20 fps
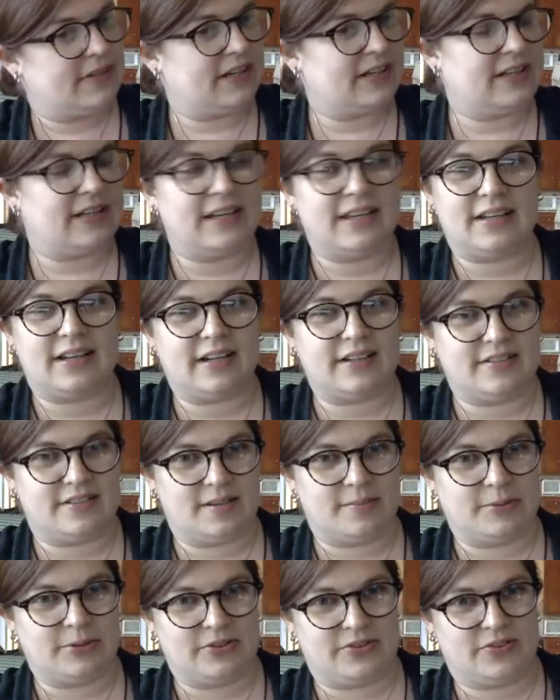Again,
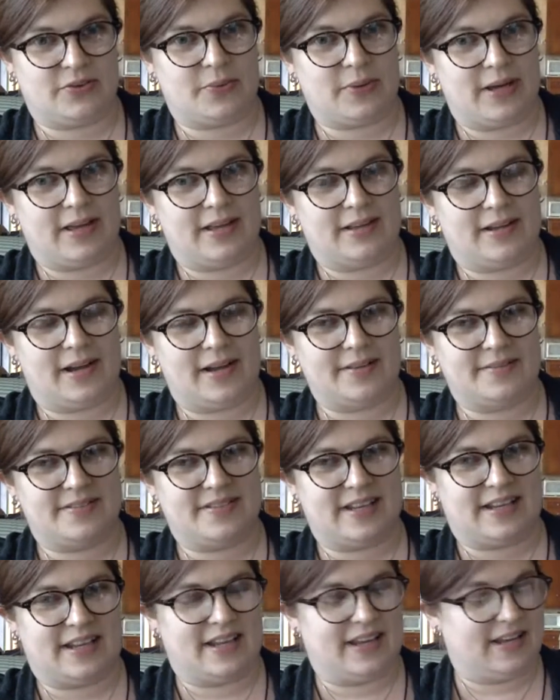I
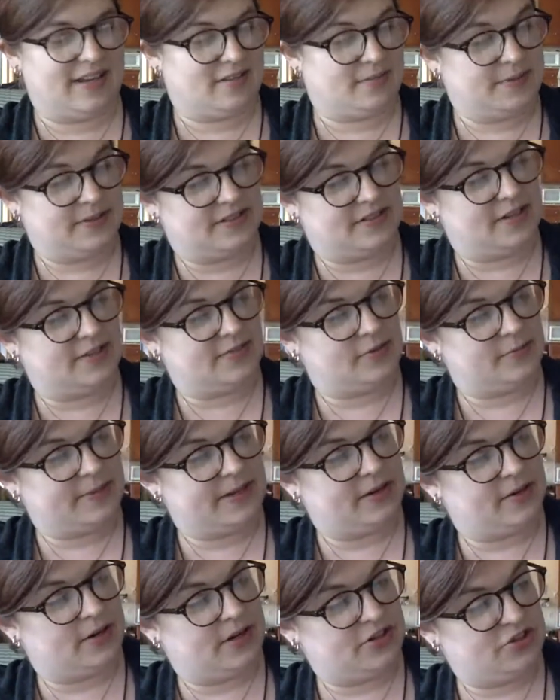second guess myself
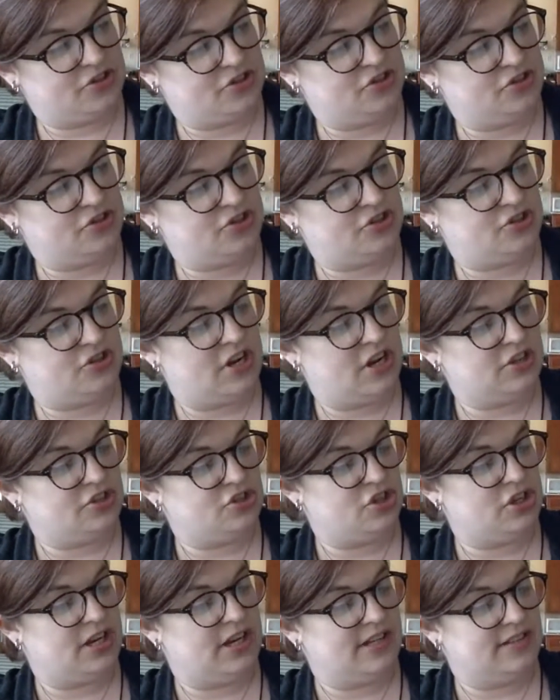about a
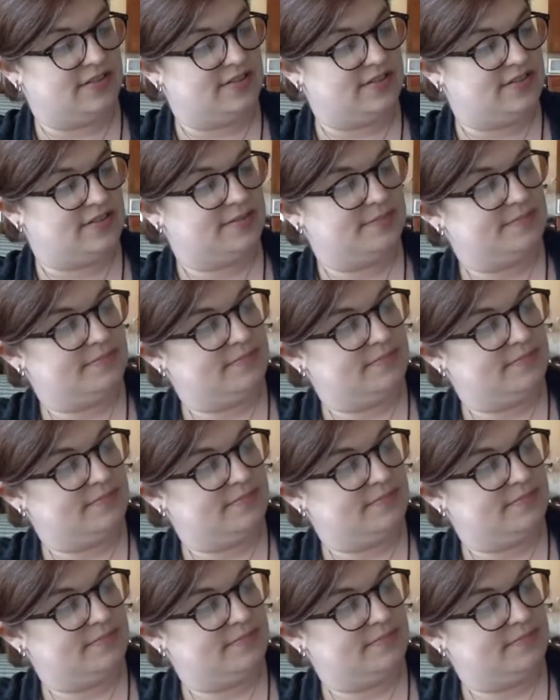chaise.